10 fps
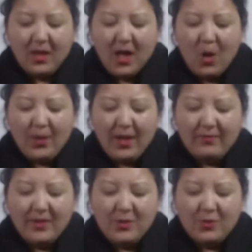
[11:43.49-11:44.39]

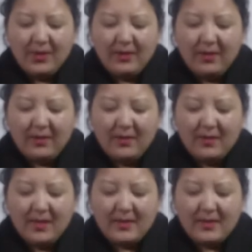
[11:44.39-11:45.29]
However, during the third
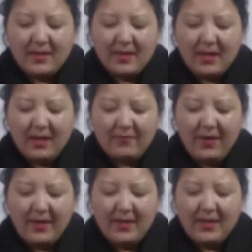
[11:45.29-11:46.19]
lesson, he had
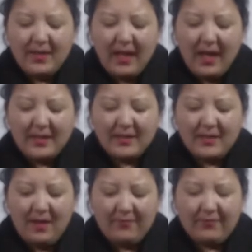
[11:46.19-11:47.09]
finally had
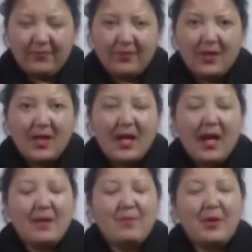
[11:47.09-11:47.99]
enough.
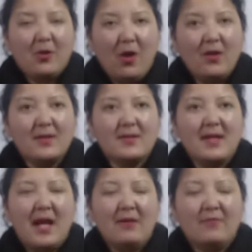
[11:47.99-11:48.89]
And because
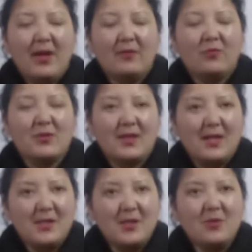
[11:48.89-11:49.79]
Anne Frank was
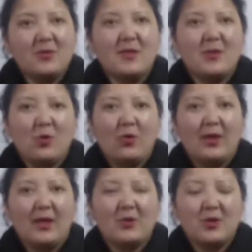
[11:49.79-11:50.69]
continuously
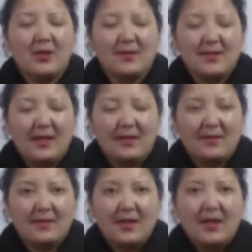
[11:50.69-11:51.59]
talking, she
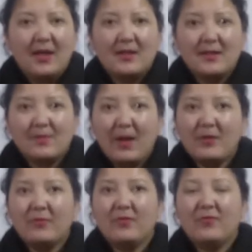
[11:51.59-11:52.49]
says, despite
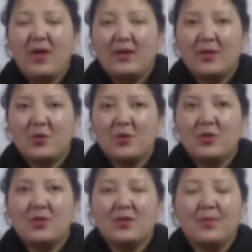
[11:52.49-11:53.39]
of the fact that
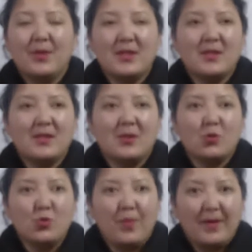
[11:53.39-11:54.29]
she completed her
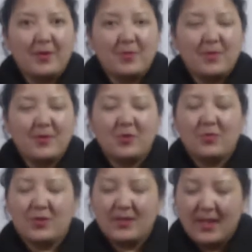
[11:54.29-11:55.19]
2 punishments, she
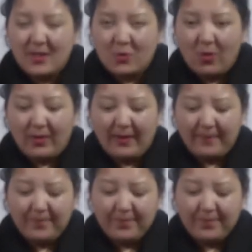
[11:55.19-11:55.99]
was still talking.